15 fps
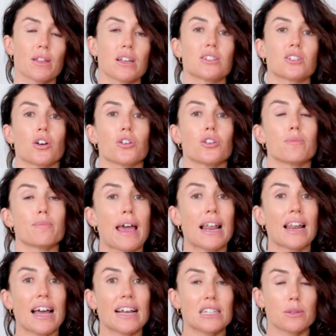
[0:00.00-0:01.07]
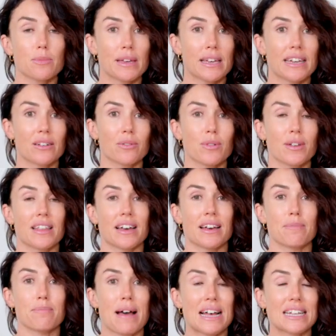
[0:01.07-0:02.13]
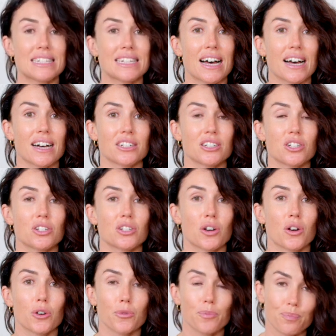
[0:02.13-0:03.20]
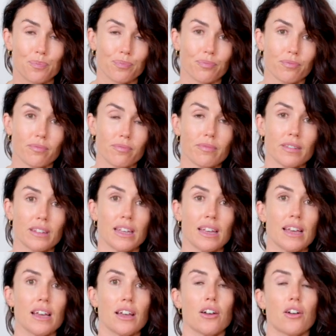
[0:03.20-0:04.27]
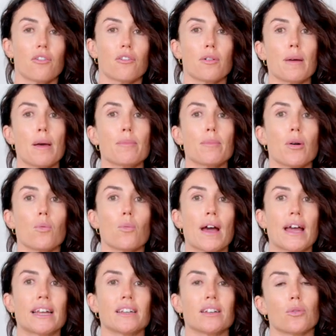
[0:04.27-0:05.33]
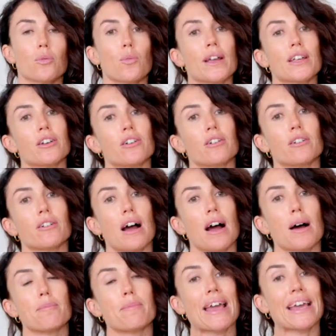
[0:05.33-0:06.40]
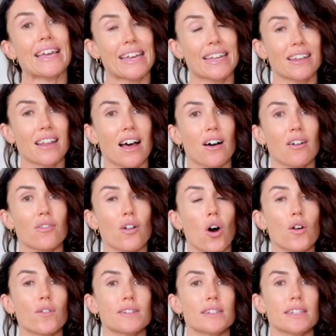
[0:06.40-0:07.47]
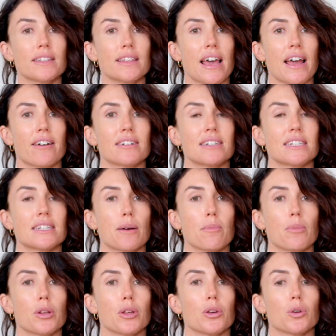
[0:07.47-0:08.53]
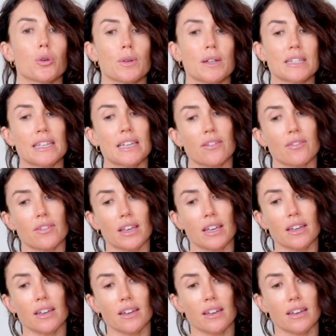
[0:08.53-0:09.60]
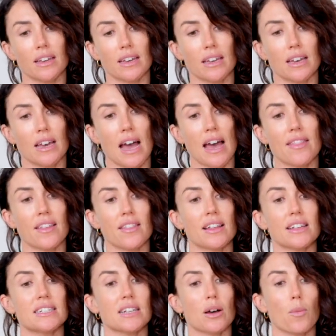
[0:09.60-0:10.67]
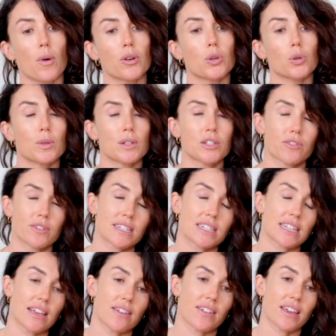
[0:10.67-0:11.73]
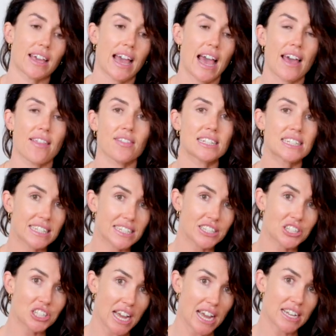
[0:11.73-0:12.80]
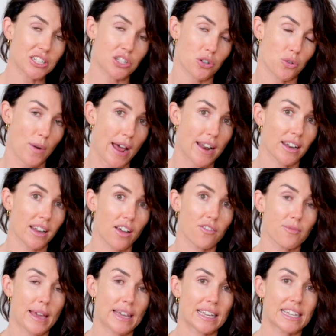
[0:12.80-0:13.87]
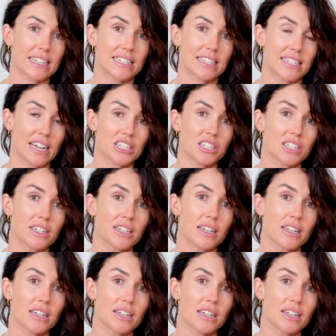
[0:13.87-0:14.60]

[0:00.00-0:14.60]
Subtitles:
So you may like to begin with a massage. So remember, when you're making love, often there is somebody who is giving and then there's someone who is receiving. And this can change throughout a lovemaking session.